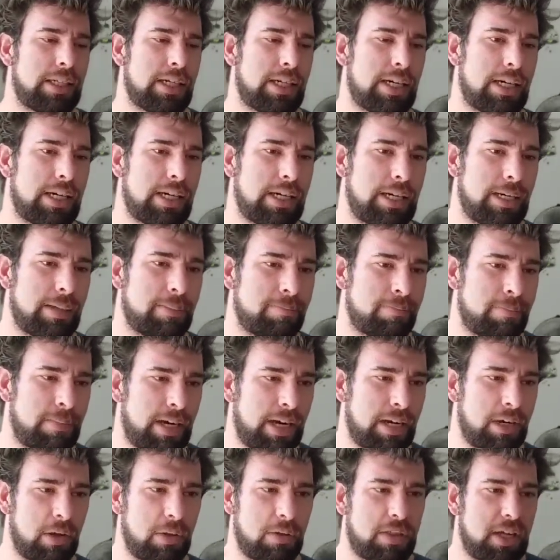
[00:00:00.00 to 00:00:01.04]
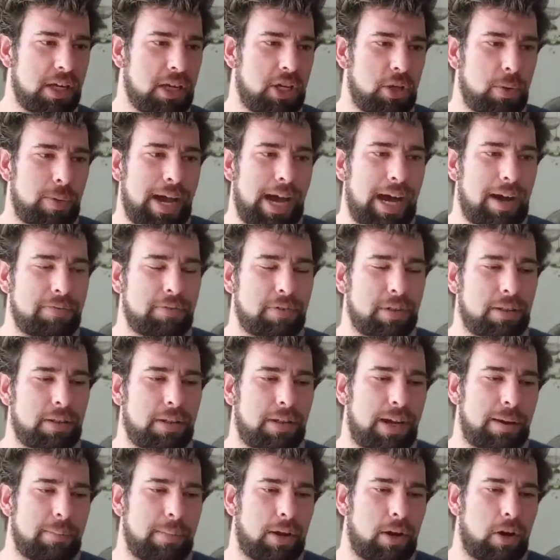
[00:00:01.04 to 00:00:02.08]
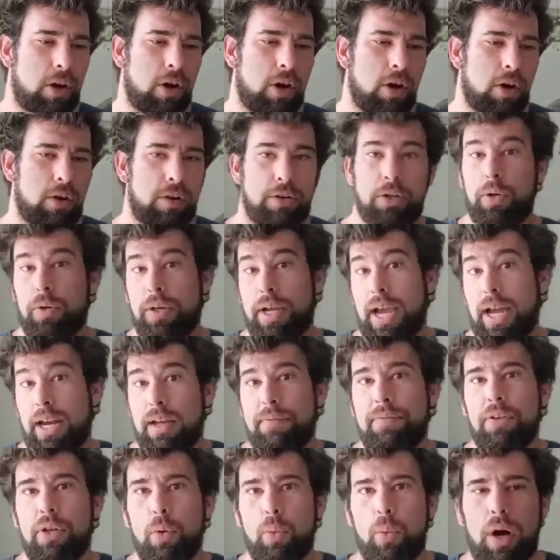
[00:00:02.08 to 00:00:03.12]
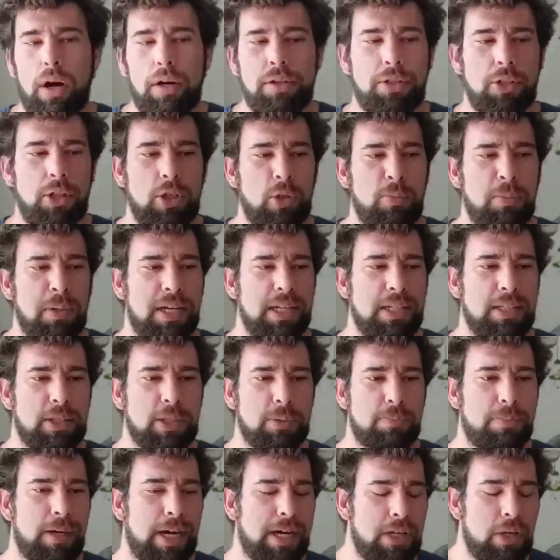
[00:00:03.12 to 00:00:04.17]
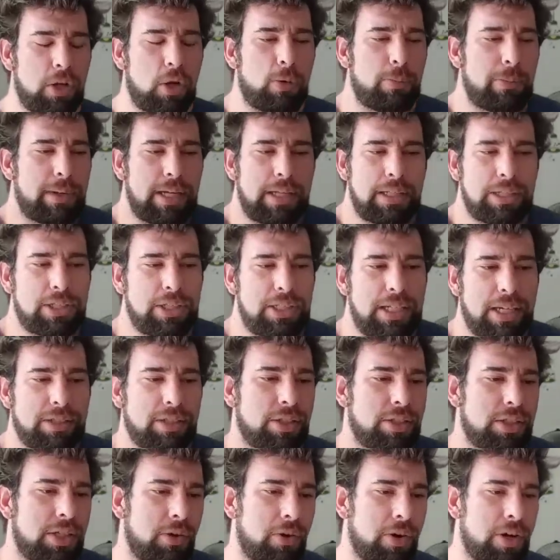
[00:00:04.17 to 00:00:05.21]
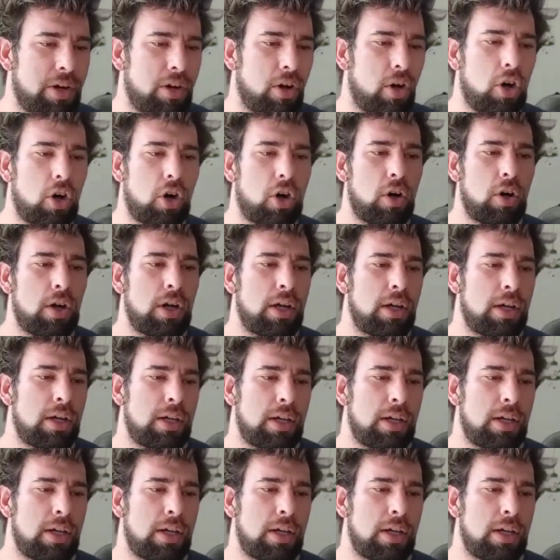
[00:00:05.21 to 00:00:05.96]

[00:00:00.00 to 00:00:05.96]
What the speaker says: I don't think you have to climb at all. You can if you want to, but it's by no means necessary at all.